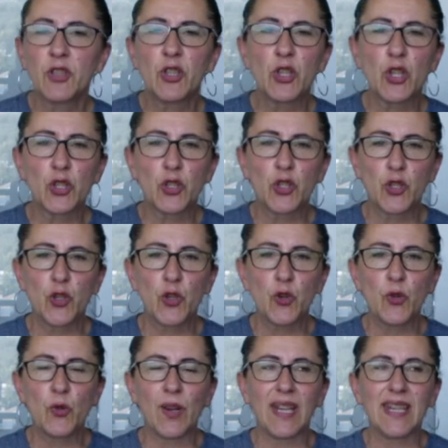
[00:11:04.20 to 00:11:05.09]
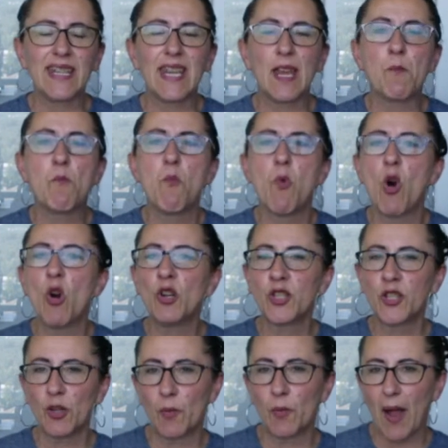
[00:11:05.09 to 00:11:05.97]
to the Dye in the
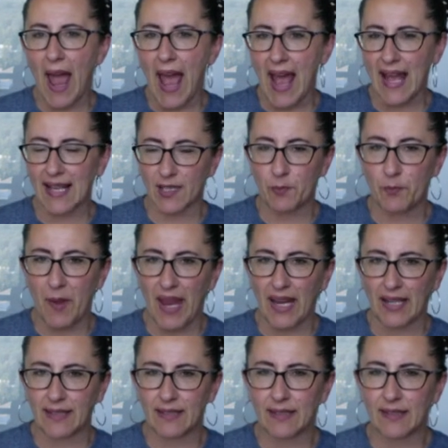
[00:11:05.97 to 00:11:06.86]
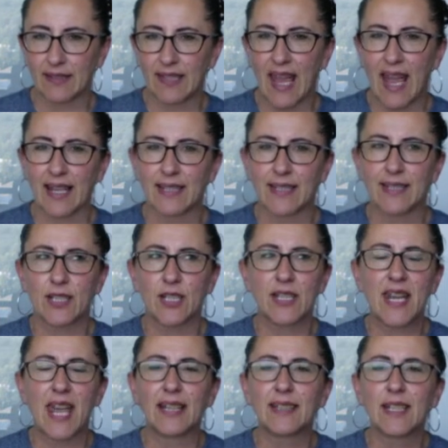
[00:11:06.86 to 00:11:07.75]
emotional aspect that's
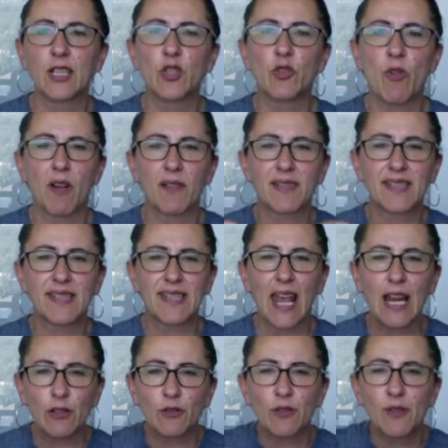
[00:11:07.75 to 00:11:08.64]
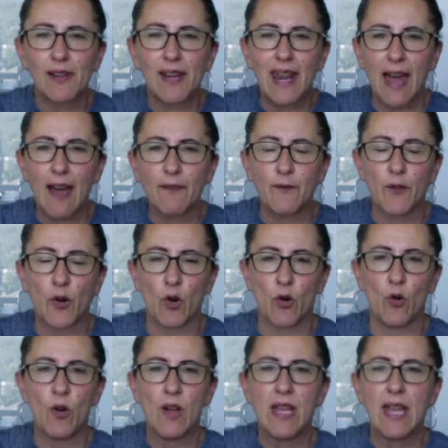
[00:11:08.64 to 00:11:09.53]
connecting to our cellular
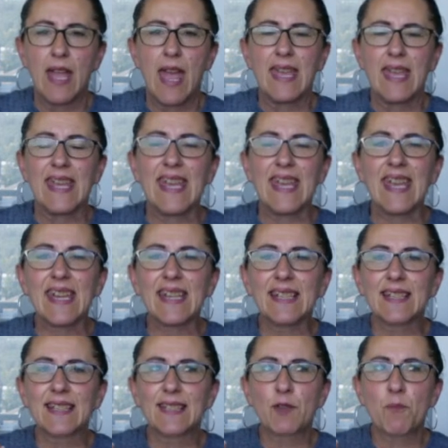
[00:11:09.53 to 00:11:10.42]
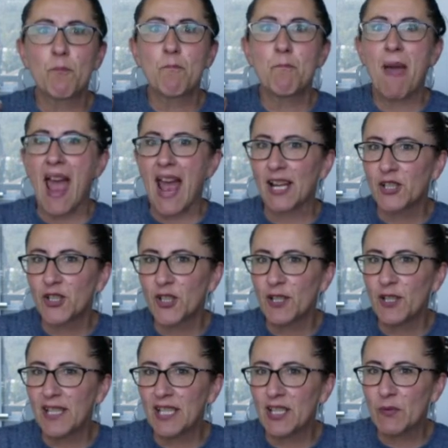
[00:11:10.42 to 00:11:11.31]
level, is
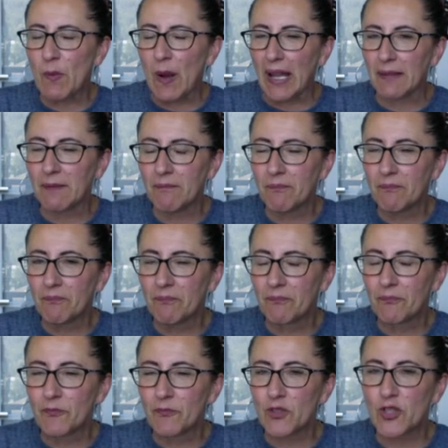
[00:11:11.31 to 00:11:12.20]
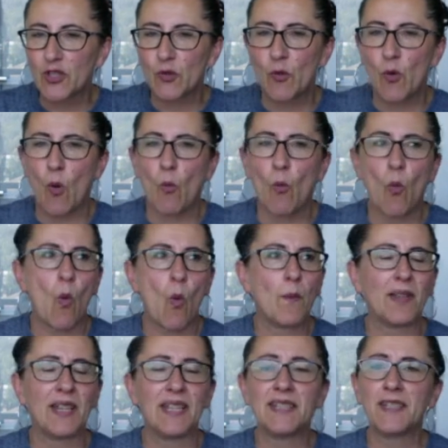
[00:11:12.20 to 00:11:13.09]
passion is one. So
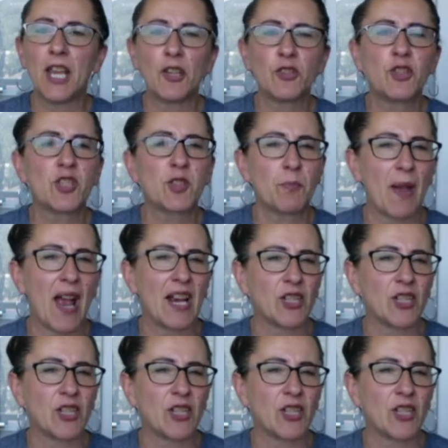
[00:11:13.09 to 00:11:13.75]
it's not just